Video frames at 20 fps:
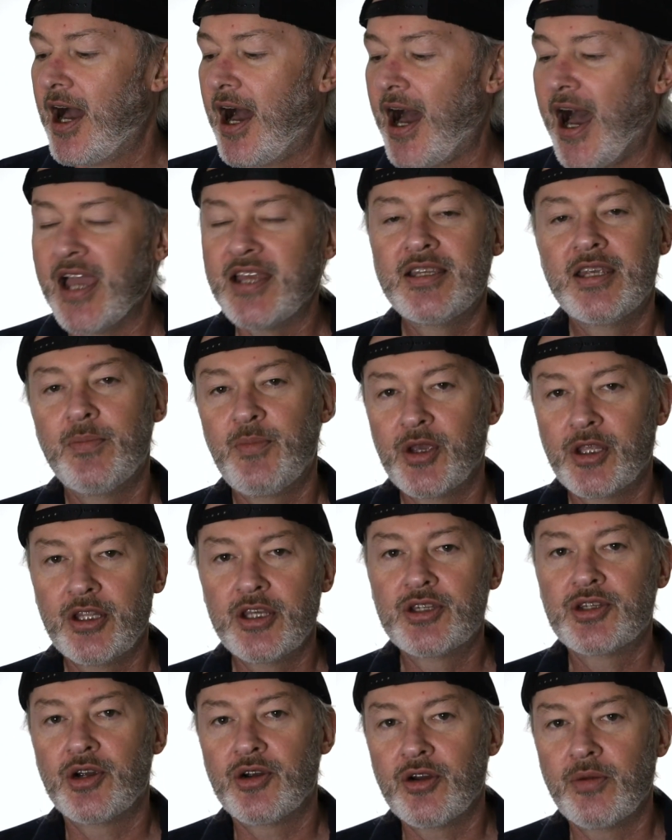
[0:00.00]
I typically
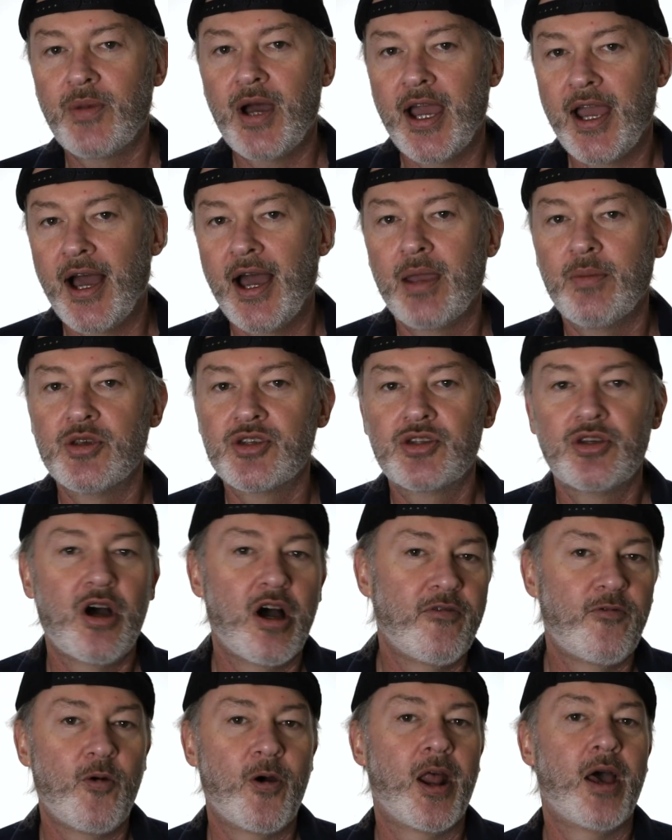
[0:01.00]
turn my IBIS
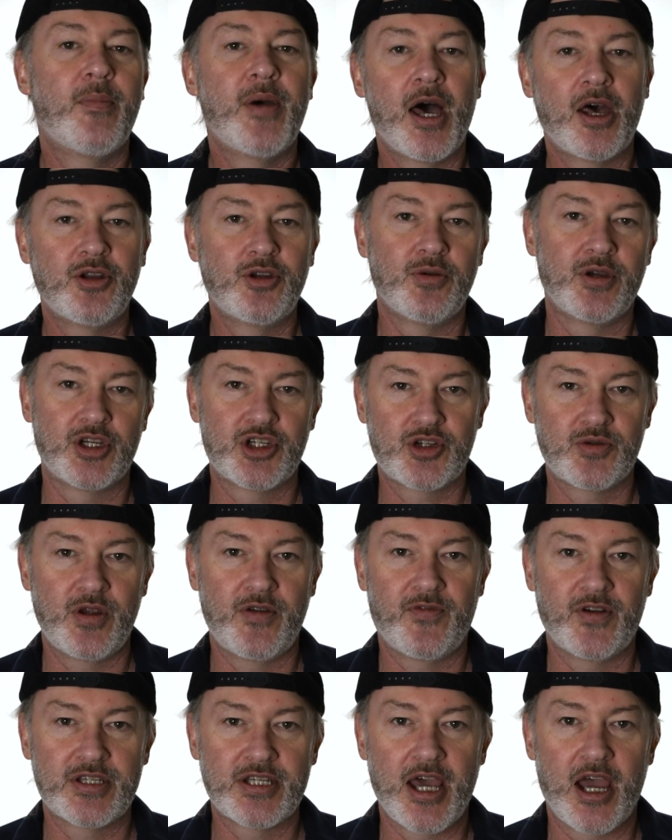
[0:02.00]
off when I'm out doing street
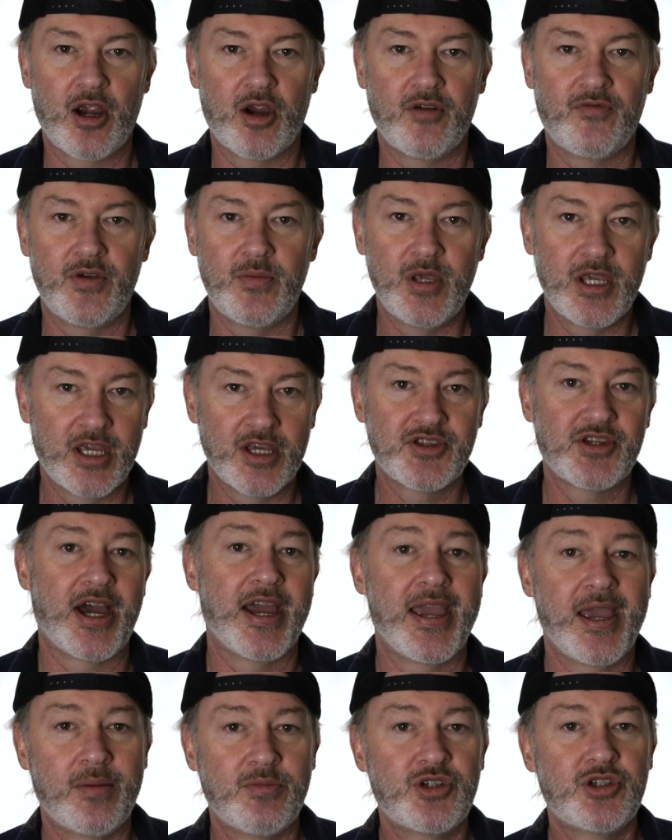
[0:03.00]
photography because I
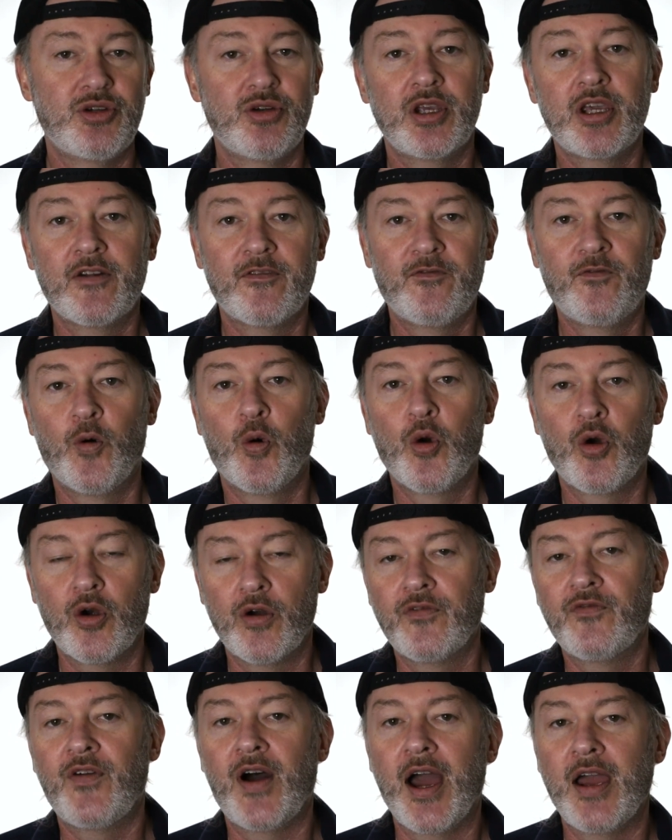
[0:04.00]
am shooting at 4 or
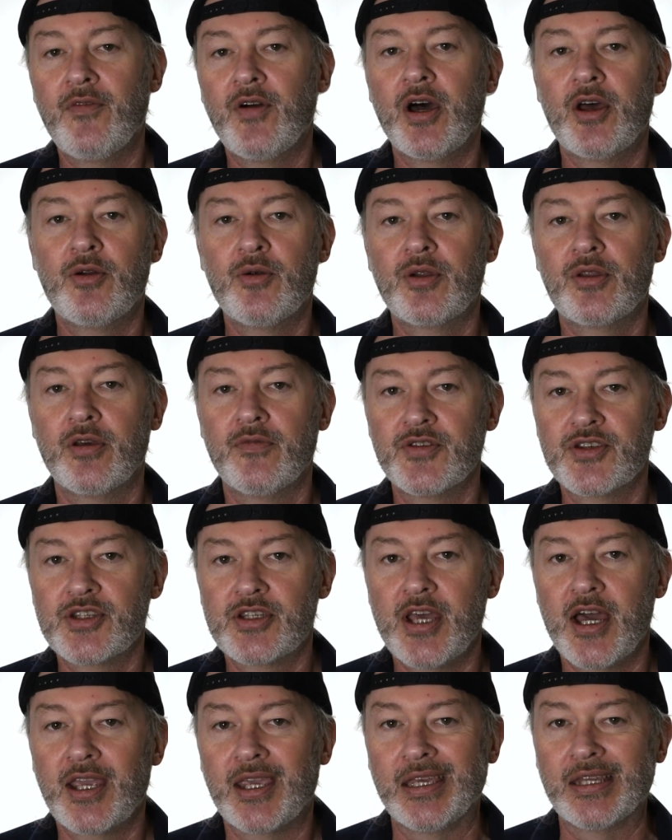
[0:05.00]
500th of a
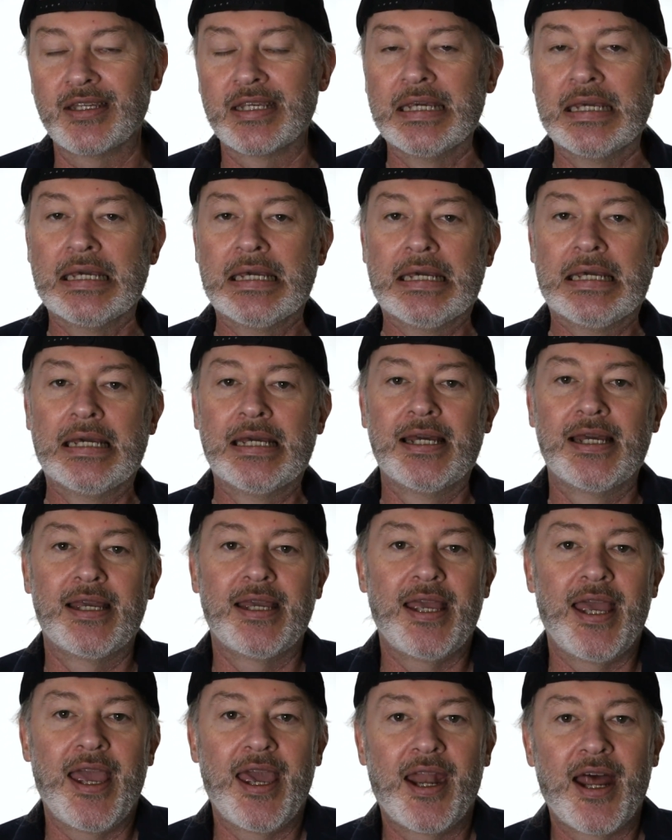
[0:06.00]
second.
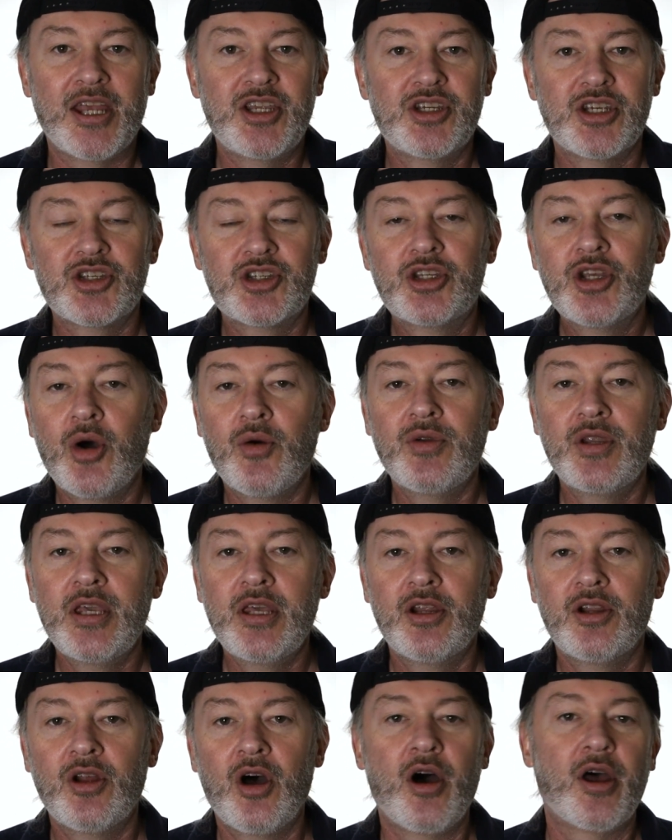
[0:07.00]
and I just don't need
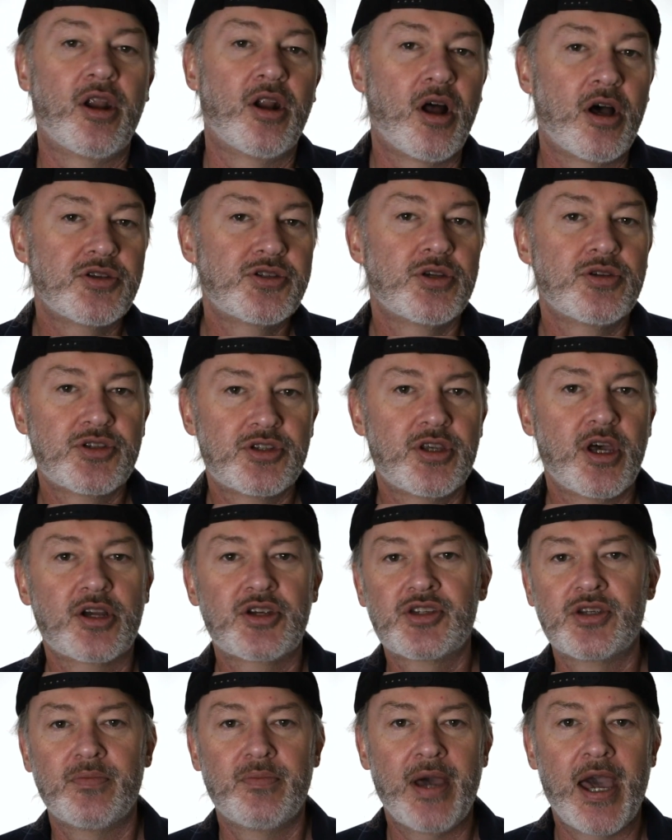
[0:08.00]
it on. It also sucks
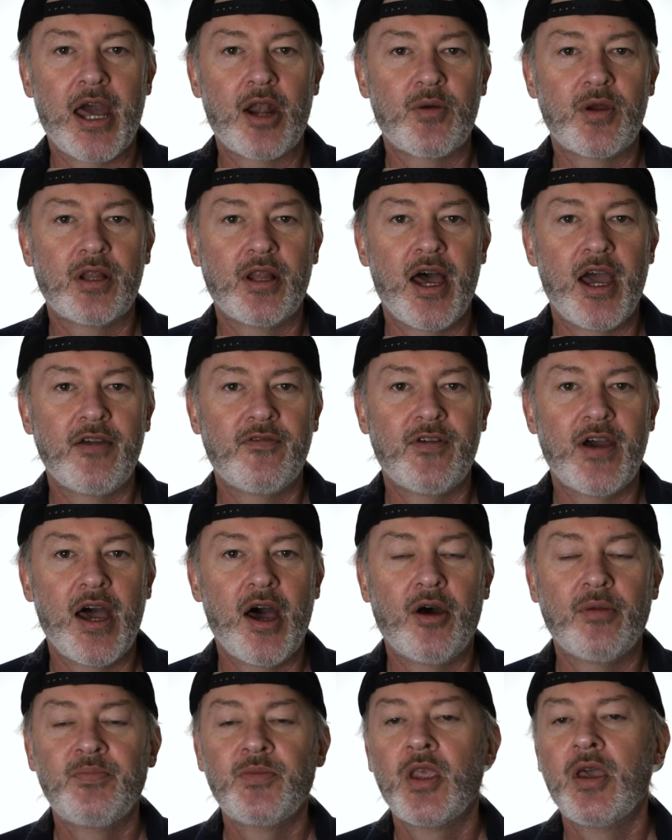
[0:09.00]
some battery life
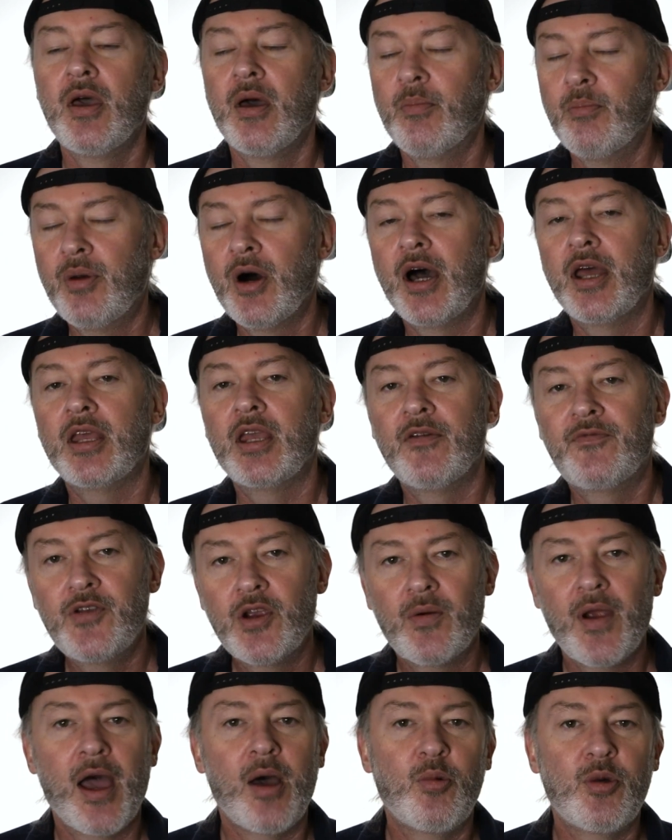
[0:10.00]
out. But if
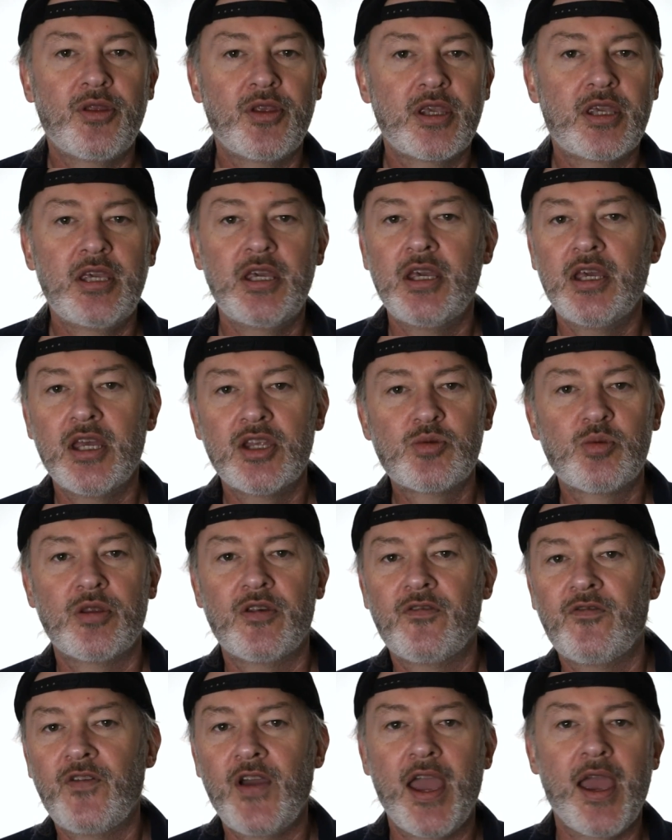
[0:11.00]
you're out with the kids, with a
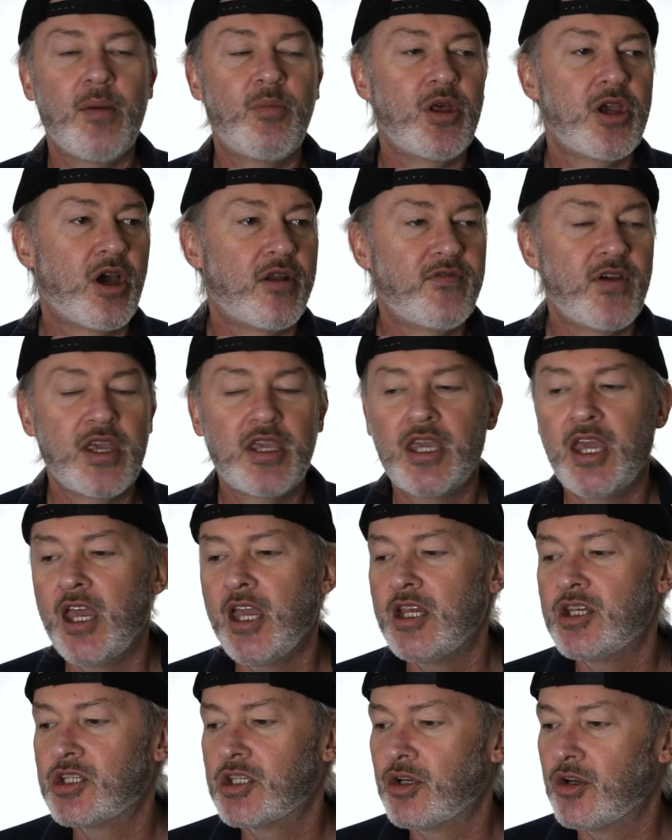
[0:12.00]
family on
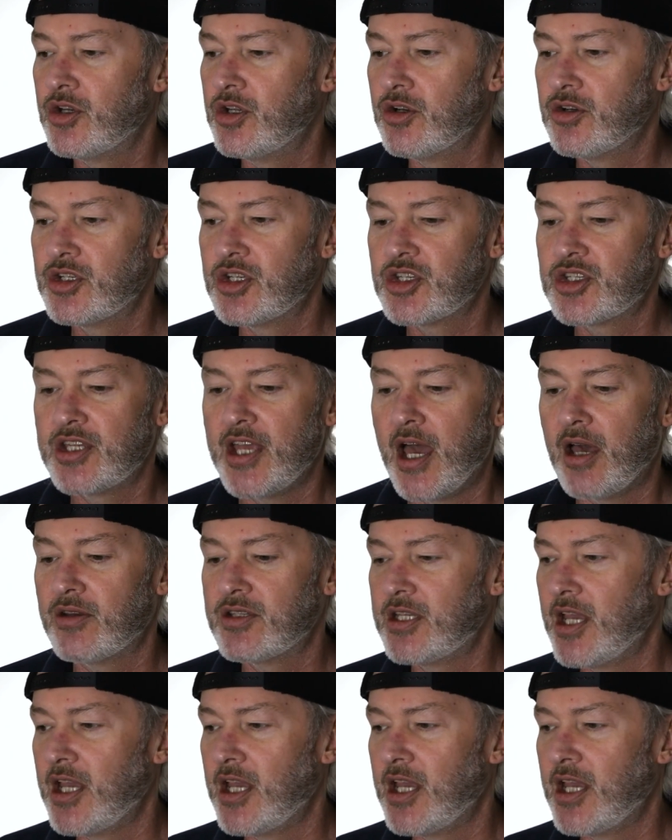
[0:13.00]
vacation, or you're just out